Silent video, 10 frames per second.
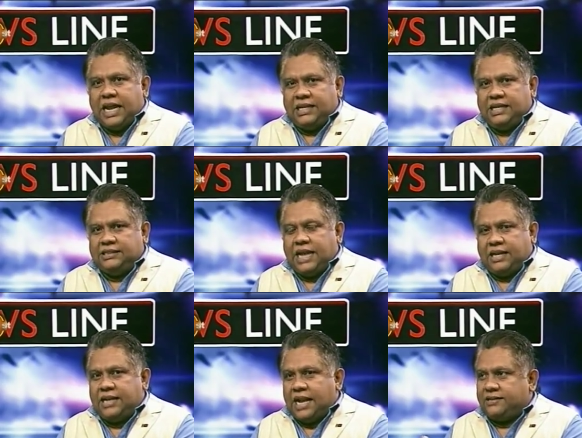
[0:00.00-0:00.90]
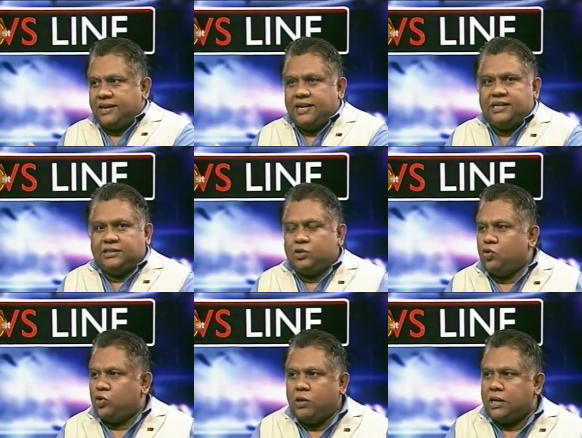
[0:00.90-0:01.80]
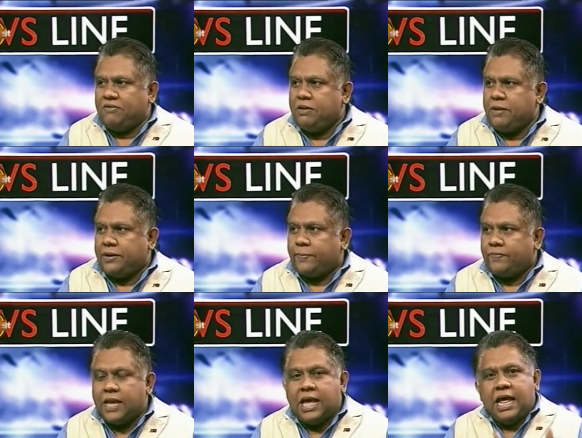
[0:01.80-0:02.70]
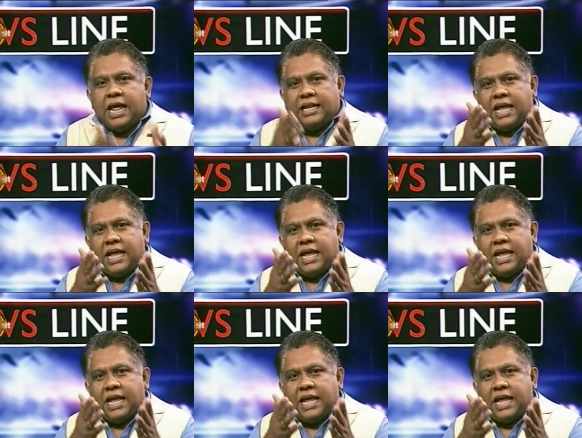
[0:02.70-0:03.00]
That is, that, that credit doesn't go to a government. That's right.